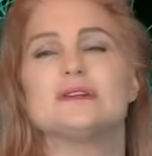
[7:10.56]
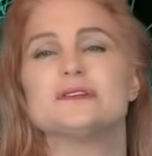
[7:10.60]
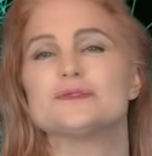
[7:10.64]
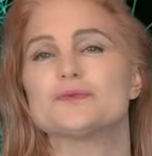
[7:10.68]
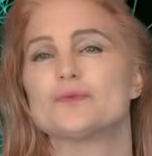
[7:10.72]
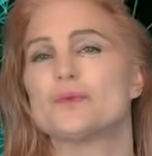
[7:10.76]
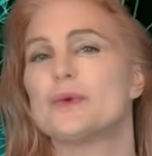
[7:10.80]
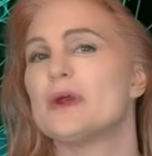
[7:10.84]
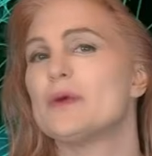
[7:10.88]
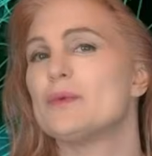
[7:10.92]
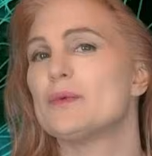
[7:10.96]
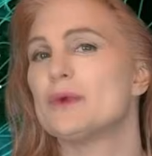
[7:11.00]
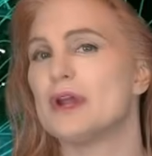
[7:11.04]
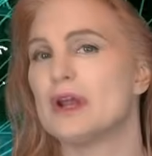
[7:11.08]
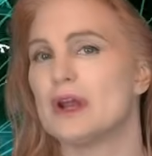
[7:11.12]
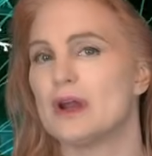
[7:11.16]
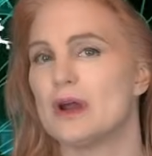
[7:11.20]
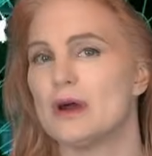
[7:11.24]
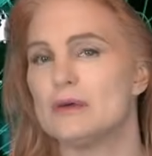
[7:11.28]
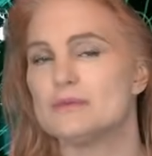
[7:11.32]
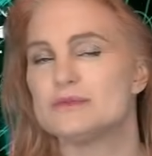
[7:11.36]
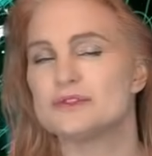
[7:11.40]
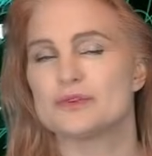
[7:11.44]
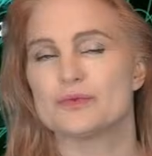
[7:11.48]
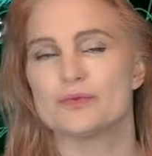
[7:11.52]
this week when it
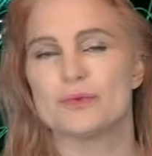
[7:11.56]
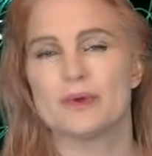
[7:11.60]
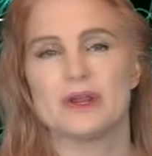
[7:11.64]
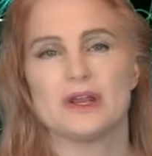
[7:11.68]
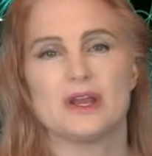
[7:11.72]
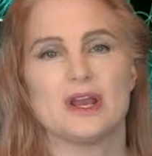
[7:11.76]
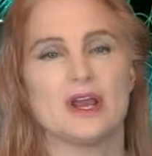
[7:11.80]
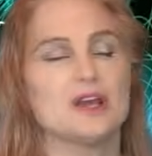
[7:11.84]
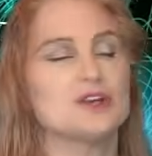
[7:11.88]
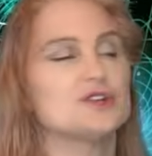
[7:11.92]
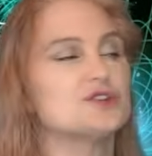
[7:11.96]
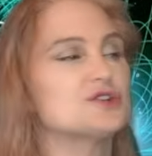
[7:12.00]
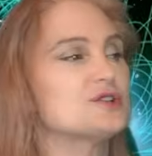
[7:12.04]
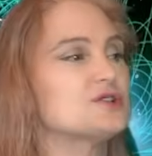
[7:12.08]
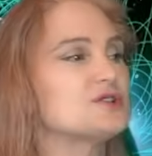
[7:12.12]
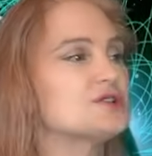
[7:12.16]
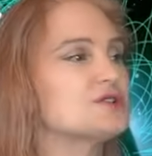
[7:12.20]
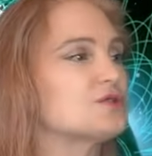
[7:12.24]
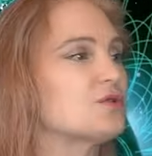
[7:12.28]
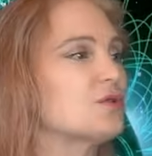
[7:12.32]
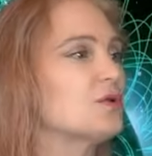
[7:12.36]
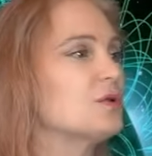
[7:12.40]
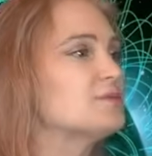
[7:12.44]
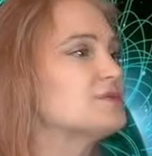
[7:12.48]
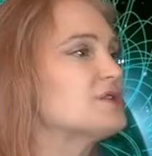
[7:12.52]
comes to radiation
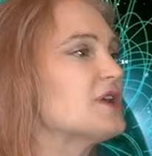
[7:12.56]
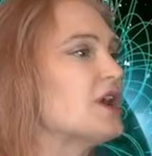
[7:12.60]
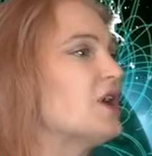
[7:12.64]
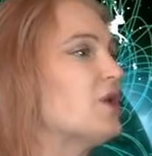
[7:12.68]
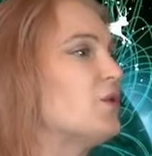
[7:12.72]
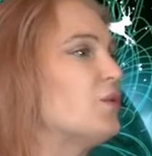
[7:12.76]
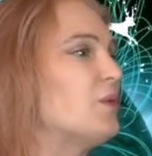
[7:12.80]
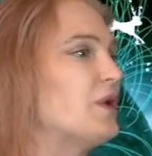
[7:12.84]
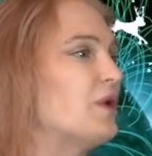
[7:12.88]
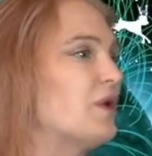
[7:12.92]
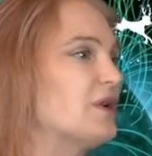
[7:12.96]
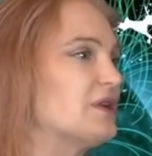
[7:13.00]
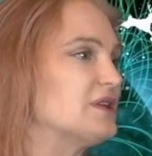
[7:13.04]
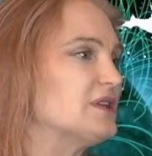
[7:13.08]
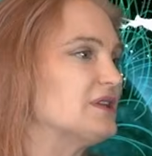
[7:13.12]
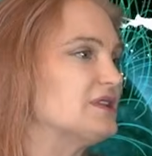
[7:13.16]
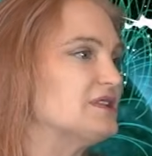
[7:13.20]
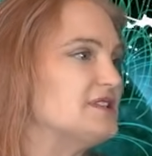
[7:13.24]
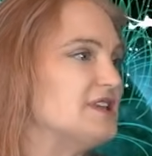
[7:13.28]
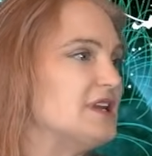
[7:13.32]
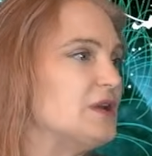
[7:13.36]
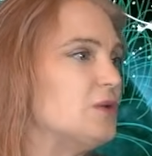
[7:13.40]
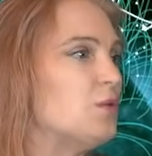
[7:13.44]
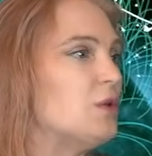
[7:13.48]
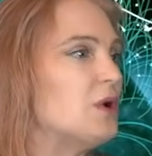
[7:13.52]
storms. We are at the
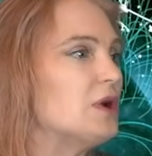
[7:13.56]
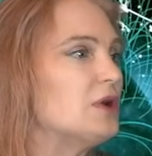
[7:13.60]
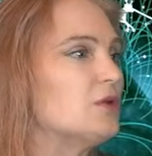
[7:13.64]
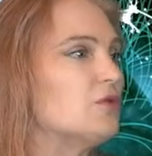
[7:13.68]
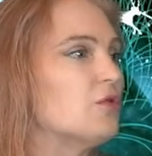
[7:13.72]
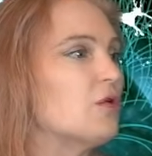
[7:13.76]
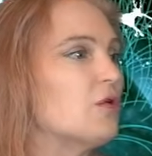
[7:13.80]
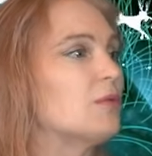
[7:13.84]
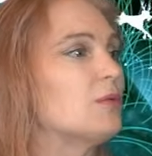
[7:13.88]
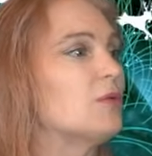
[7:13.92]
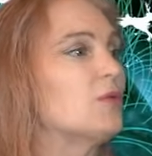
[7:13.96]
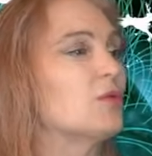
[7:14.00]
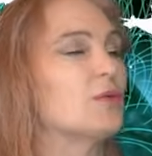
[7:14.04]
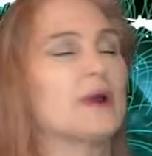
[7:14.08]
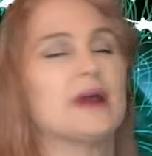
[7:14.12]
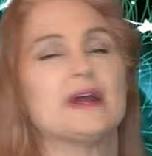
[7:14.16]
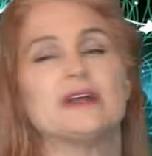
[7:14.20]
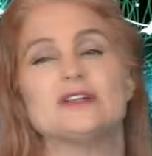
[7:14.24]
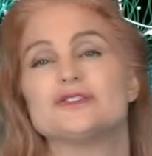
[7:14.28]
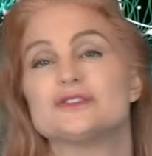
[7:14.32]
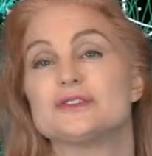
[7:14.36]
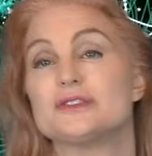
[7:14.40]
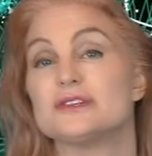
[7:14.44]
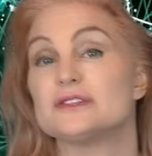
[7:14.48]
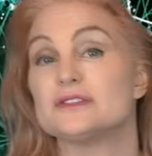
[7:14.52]
D1 normal
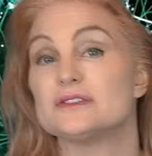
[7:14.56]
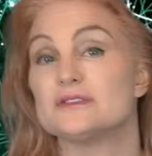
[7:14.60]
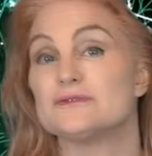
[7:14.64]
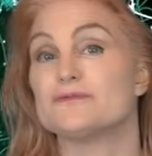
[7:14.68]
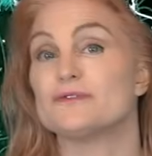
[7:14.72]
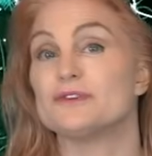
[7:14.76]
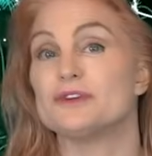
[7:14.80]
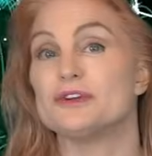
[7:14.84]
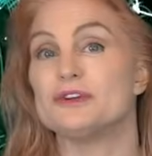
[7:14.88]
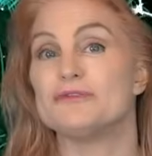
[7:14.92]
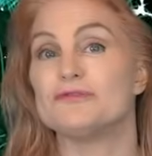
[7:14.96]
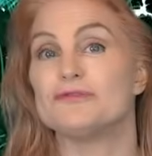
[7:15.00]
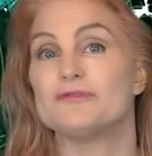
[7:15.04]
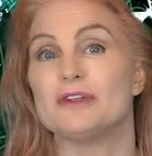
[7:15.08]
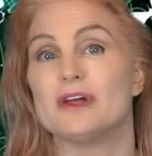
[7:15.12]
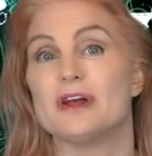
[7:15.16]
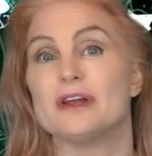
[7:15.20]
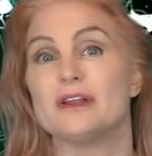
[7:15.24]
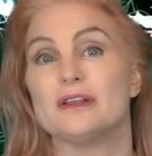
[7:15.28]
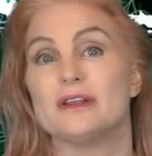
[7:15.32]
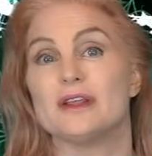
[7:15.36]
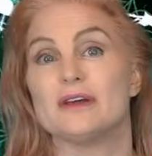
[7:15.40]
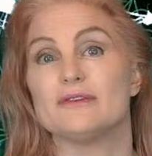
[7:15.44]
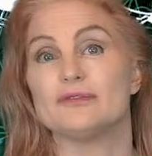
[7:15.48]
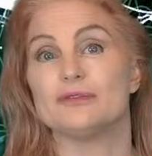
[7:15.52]
range. This is for you
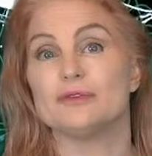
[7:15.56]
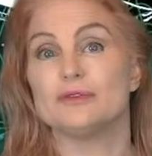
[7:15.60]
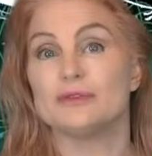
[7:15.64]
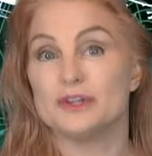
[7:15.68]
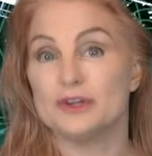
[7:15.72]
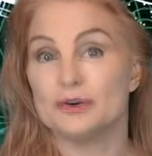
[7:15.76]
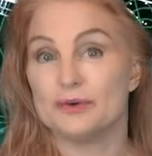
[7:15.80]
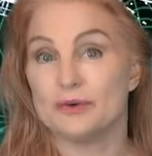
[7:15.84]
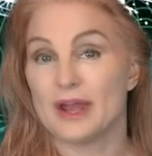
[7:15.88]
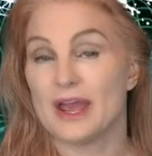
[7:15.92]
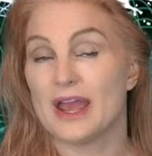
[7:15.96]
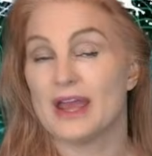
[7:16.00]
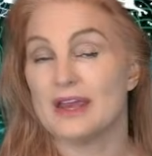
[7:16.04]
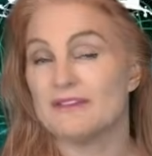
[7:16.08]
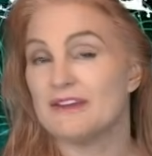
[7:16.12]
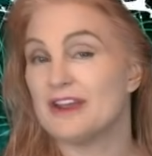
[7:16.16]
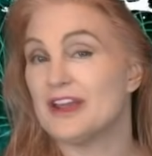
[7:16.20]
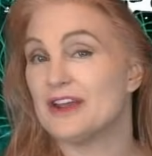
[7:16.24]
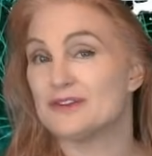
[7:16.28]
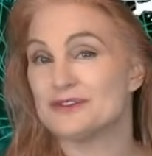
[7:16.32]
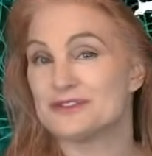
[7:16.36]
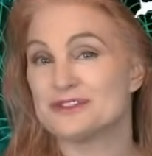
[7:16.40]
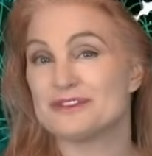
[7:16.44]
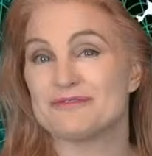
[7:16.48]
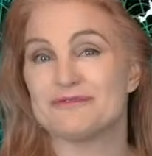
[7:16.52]
flight level, you know,
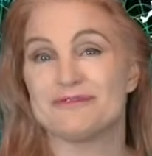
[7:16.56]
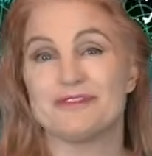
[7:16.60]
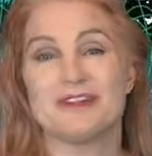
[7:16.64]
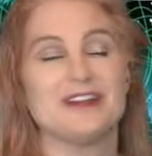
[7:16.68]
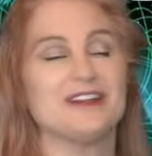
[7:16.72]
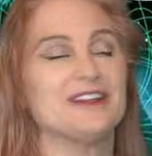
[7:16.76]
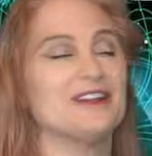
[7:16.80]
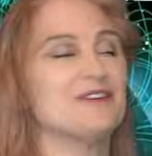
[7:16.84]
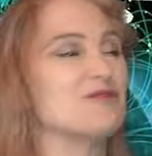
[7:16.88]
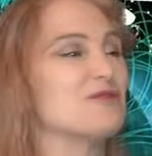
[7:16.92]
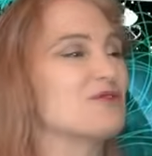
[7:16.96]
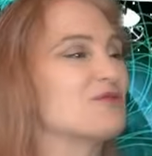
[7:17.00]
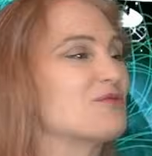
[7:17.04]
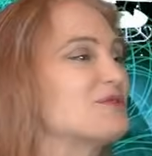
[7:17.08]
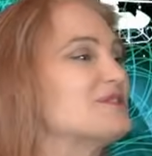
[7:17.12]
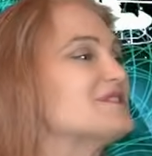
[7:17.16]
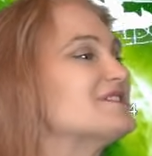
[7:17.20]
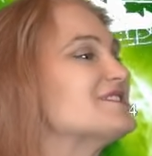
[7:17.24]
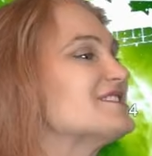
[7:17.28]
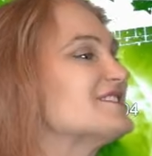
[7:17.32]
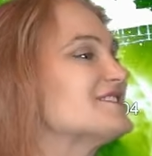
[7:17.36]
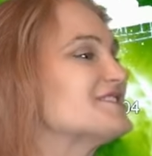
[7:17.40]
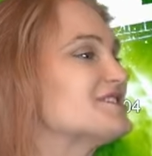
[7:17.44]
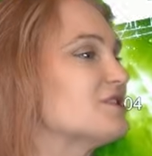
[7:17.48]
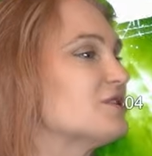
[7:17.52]
aviators at flight level
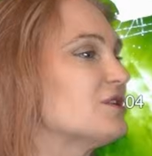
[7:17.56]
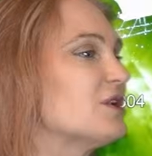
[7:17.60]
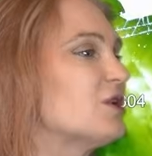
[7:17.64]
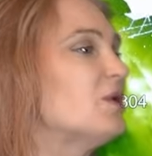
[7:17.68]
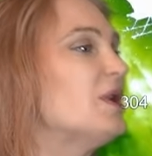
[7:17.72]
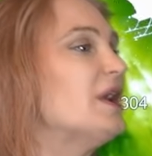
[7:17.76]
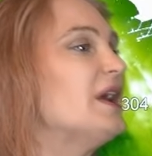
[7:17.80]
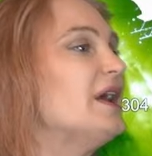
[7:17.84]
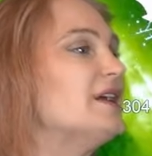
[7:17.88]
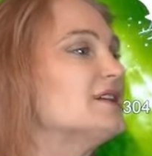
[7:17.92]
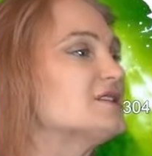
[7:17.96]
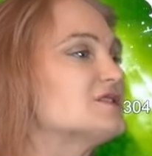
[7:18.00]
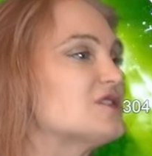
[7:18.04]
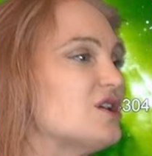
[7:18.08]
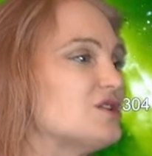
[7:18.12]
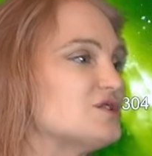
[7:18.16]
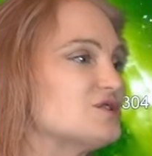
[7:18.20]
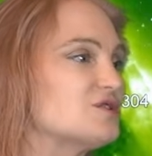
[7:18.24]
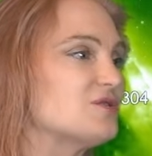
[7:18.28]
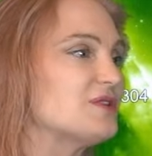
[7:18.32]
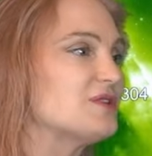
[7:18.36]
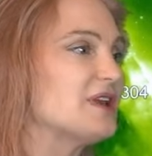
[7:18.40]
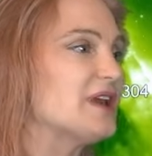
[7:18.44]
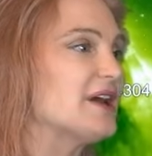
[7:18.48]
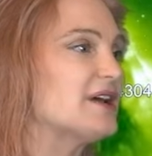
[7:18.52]
360. It's
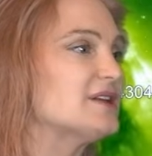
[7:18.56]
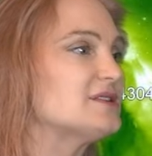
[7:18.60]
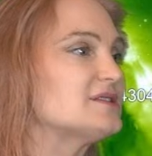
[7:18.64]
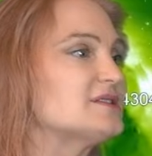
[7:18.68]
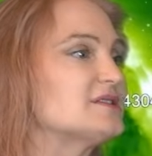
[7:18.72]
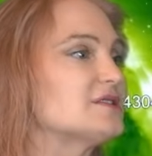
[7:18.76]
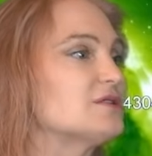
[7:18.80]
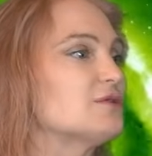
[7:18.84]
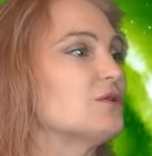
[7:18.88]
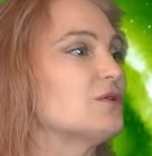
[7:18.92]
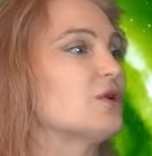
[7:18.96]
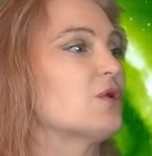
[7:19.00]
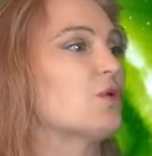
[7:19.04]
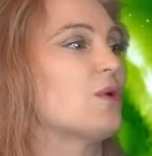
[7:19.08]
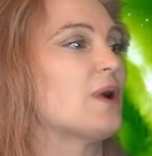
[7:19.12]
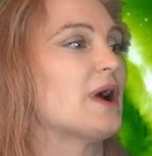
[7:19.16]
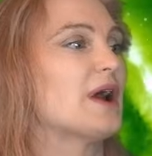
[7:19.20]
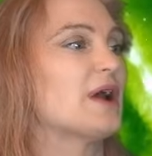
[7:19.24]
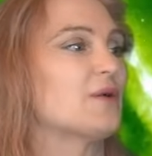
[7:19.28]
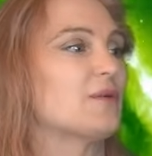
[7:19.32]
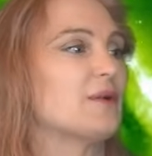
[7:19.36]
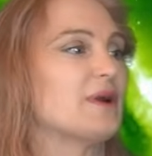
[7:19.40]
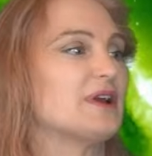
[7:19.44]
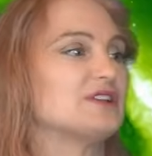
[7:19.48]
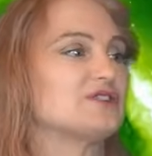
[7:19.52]
also the S0
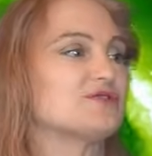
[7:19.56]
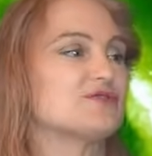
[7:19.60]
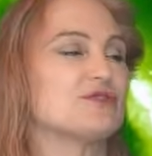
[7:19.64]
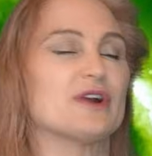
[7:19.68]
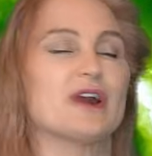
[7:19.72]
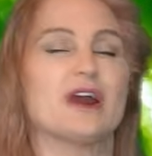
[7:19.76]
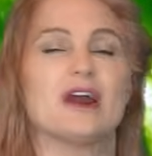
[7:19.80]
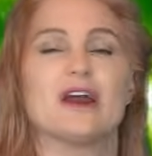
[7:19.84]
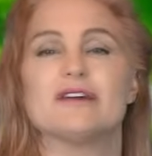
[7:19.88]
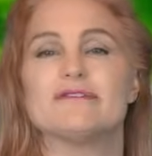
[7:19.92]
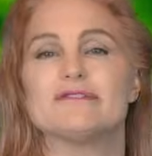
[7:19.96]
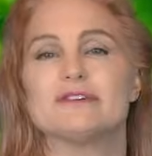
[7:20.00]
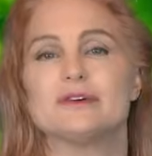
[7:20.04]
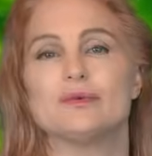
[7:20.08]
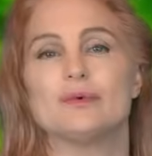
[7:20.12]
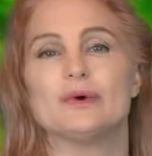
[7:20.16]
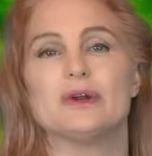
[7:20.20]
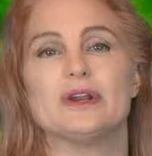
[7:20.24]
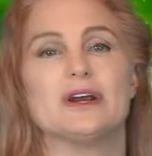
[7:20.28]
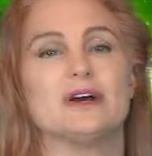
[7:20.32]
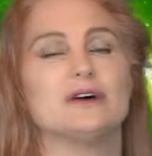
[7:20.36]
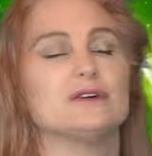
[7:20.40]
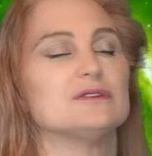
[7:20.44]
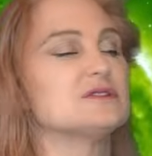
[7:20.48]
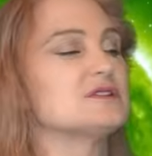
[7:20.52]
quiet range for everyone
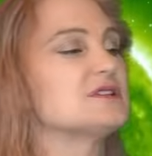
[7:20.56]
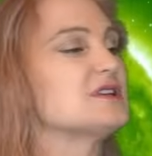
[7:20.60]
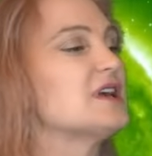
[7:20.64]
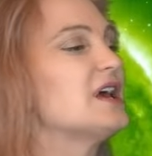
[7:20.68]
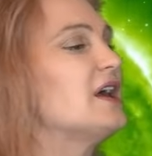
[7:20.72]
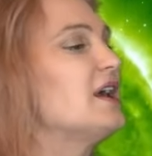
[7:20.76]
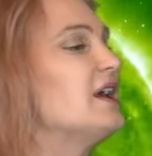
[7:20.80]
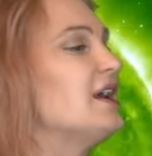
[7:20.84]
else.